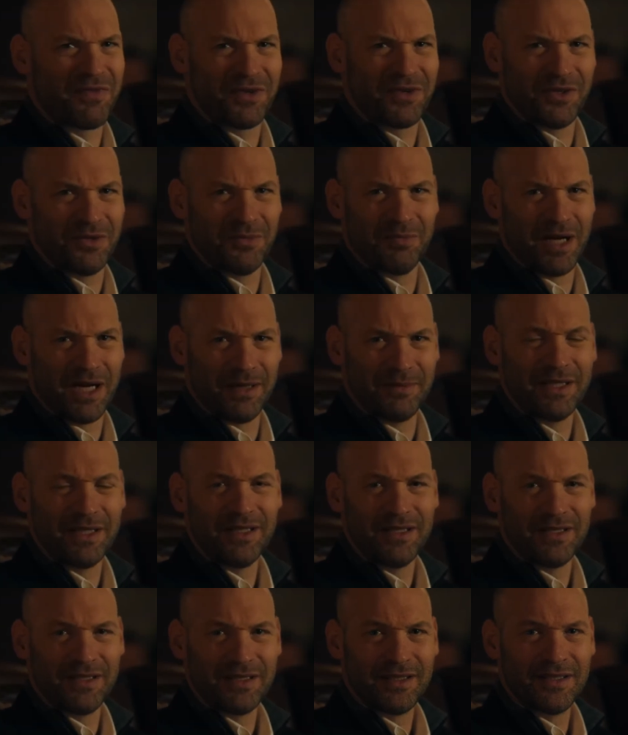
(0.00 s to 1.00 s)
for you,
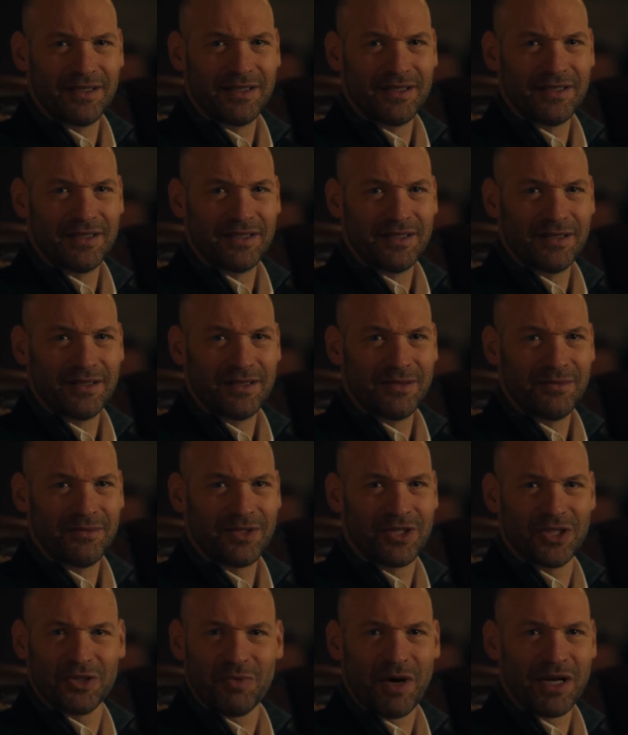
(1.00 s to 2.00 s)
Bobby,
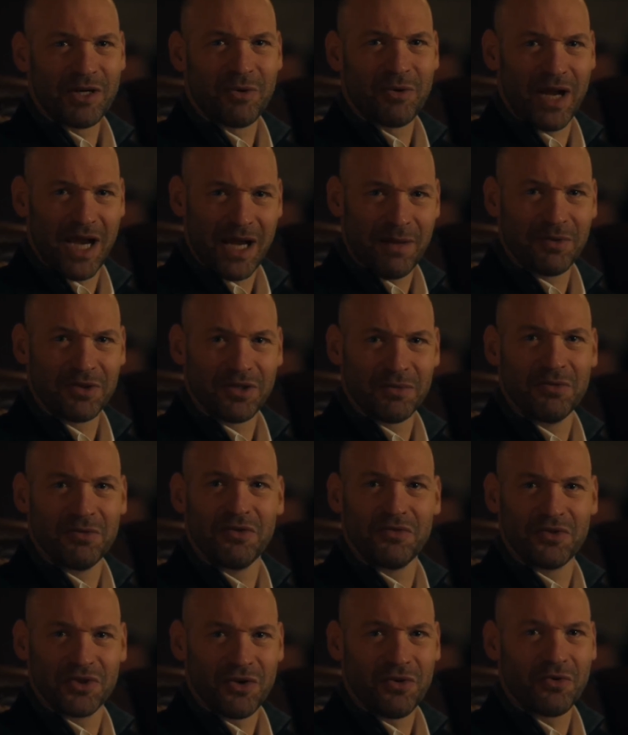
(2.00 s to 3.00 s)
which is why you were able to
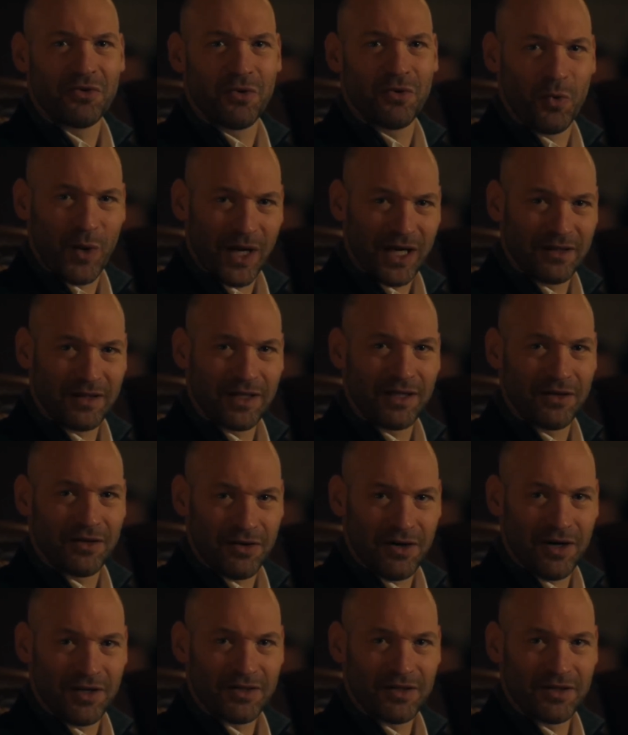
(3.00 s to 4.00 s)
move so quickly
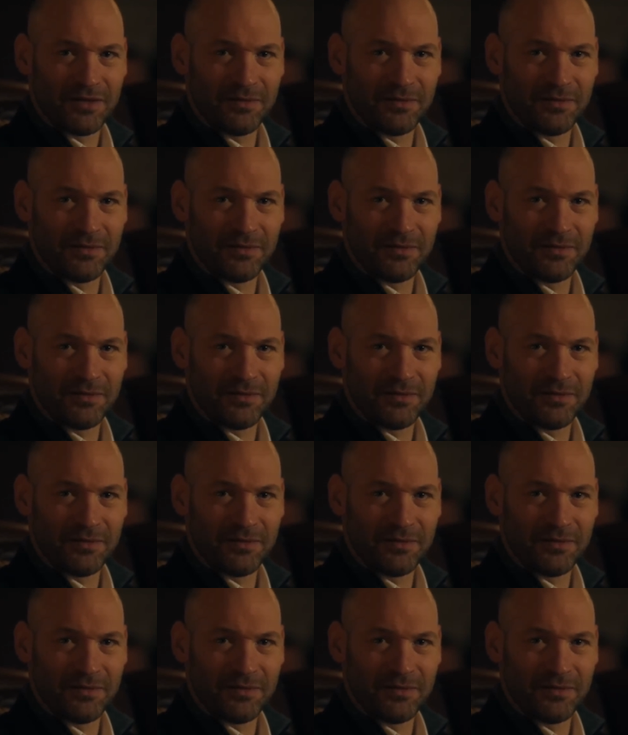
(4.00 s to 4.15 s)
across